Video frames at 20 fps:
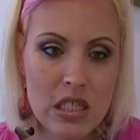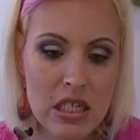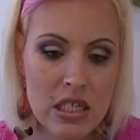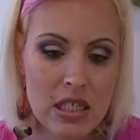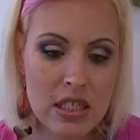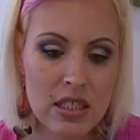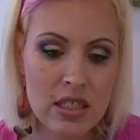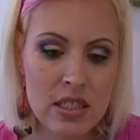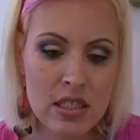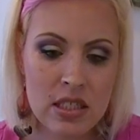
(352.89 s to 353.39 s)

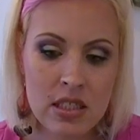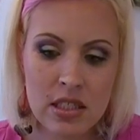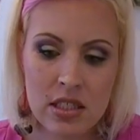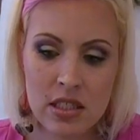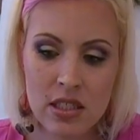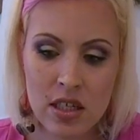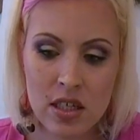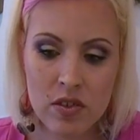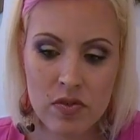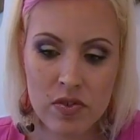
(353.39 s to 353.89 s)
and
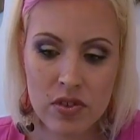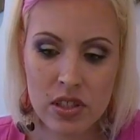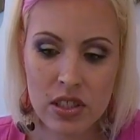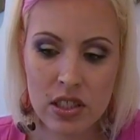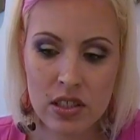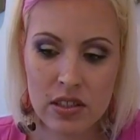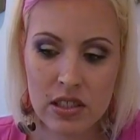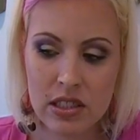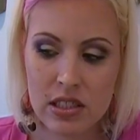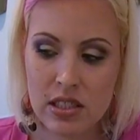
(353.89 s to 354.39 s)
hopefully
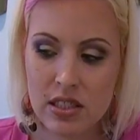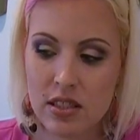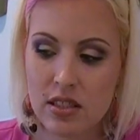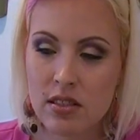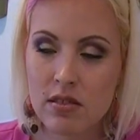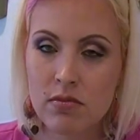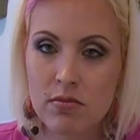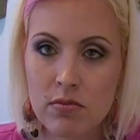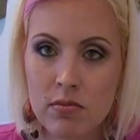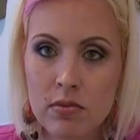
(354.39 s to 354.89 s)
I'll get
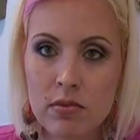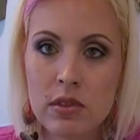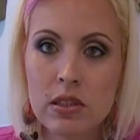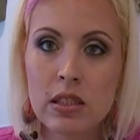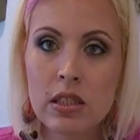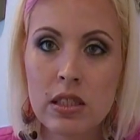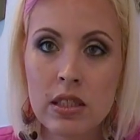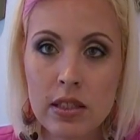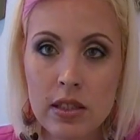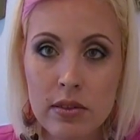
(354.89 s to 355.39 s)
to
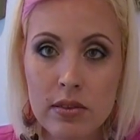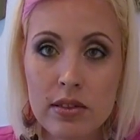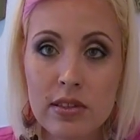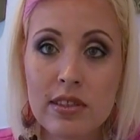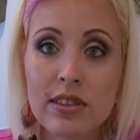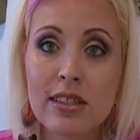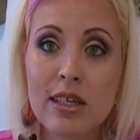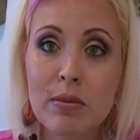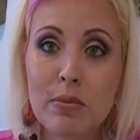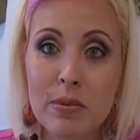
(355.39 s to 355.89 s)
go
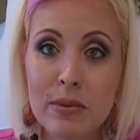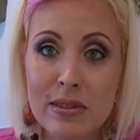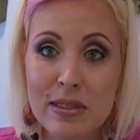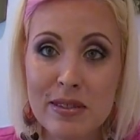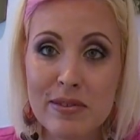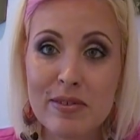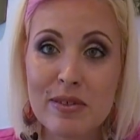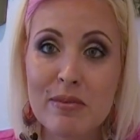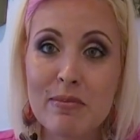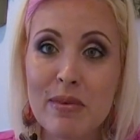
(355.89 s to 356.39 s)
to a couple
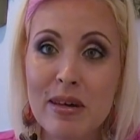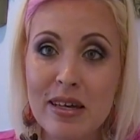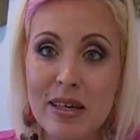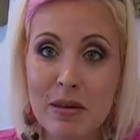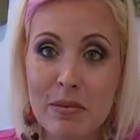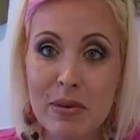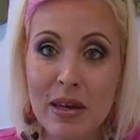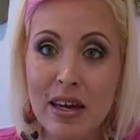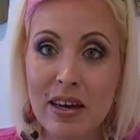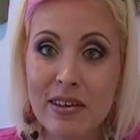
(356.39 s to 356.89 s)
different
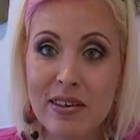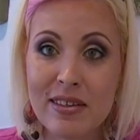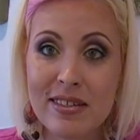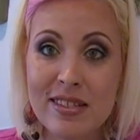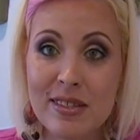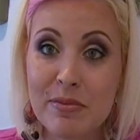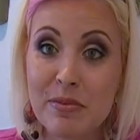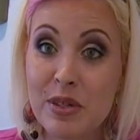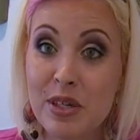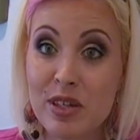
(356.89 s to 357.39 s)
makeup
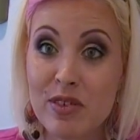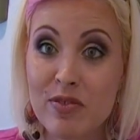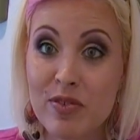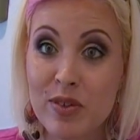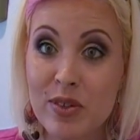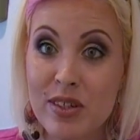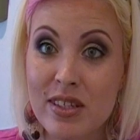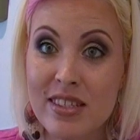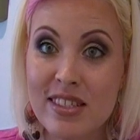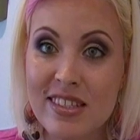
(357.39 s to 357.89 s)
counters. I'm looking
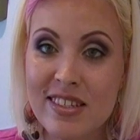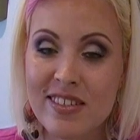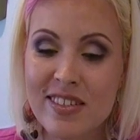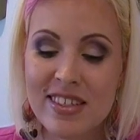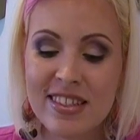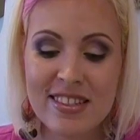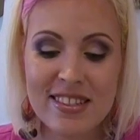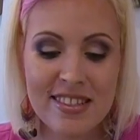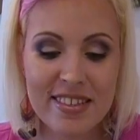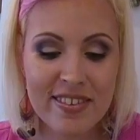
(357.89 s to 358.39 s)
forward to
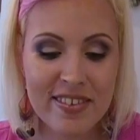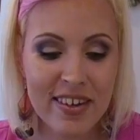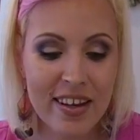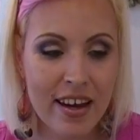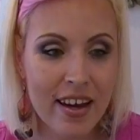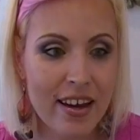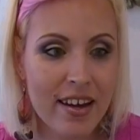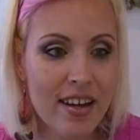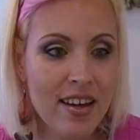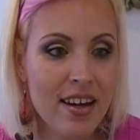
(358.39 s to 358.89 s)
it. So
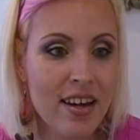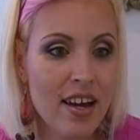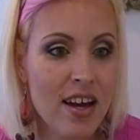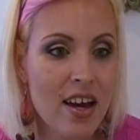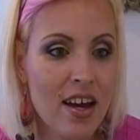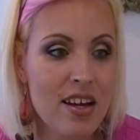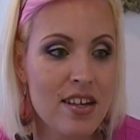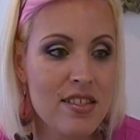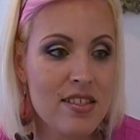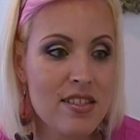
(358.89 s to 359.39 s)
yeah.
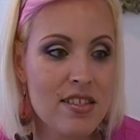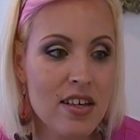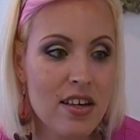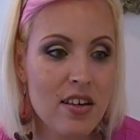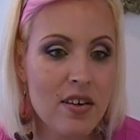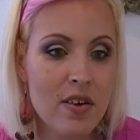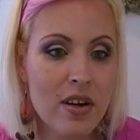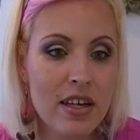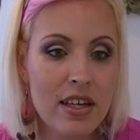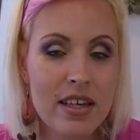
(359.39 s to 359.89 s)
So
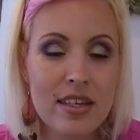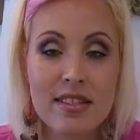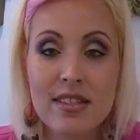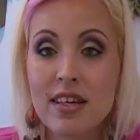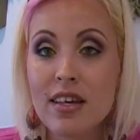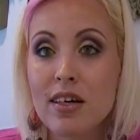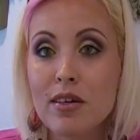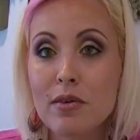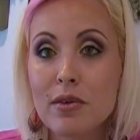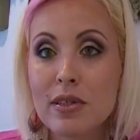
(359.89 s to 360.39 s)
I guess
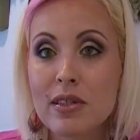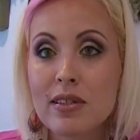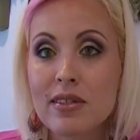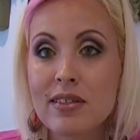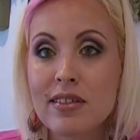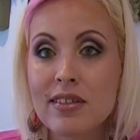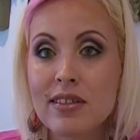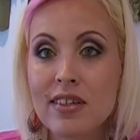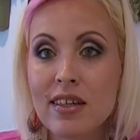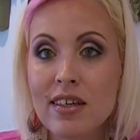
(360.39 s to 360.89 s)
I
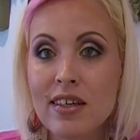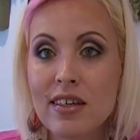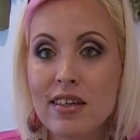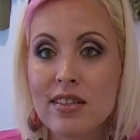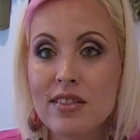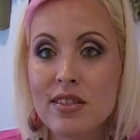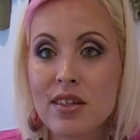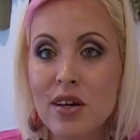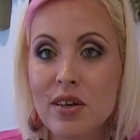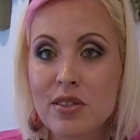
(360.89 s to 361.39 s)
will
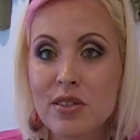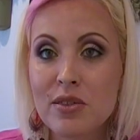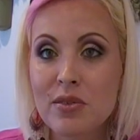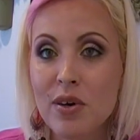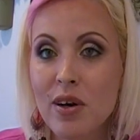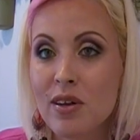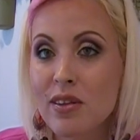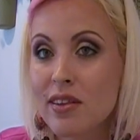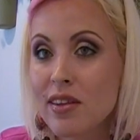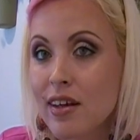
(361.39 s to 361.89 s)
uh, talk to you
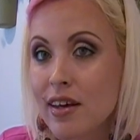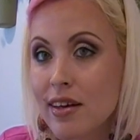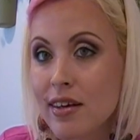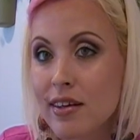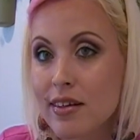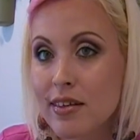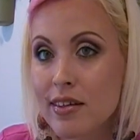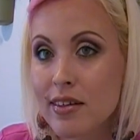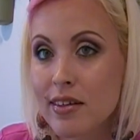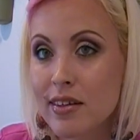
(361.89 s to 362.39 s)
all
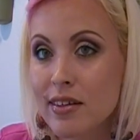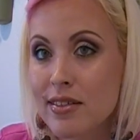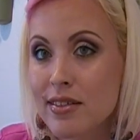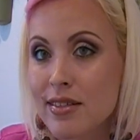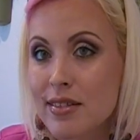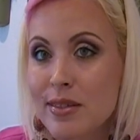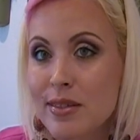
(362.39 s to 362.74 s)
later.